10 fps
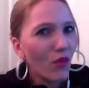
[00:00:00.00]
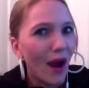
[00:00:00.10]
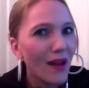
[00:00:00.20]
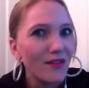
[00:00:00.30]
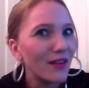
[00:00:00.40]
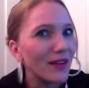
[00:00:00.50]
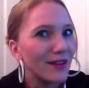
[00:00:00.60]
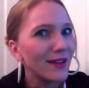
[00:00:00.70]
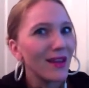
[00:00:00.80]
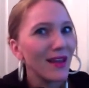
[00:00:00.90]
I
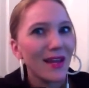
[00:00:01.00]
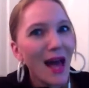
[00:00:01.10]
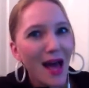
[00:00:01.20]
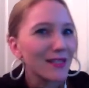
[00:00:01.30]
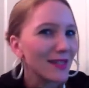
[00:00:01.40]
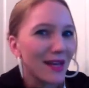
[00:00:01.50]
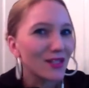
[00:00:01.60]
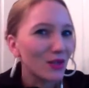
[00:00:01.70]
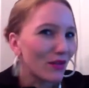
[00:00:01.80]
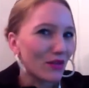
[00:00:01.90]
even had sex
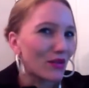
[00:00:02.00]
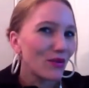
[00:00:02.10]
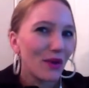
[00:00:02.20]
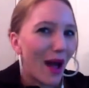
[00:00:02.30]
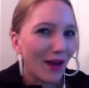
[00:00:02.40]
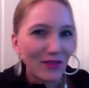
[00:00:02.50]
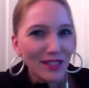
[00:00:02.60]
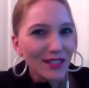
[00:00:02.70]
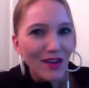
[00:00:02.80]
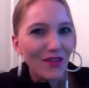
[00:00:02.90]
or even knew what half the
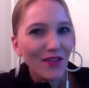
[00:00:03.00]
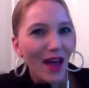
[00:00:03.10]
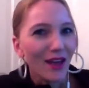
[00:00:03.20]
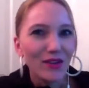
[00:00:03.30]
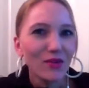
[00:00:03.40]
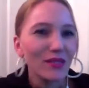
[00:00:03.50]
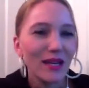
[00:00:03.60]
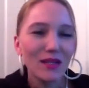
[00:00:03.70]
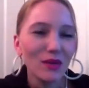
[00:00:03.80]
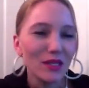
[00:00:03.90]
stuff that had to do with
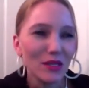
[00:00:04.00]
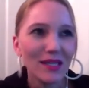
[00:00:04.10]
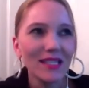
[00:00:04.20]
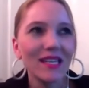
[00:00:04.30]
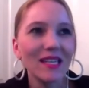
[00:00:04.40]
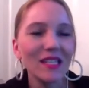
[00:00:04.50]
sex was or anything.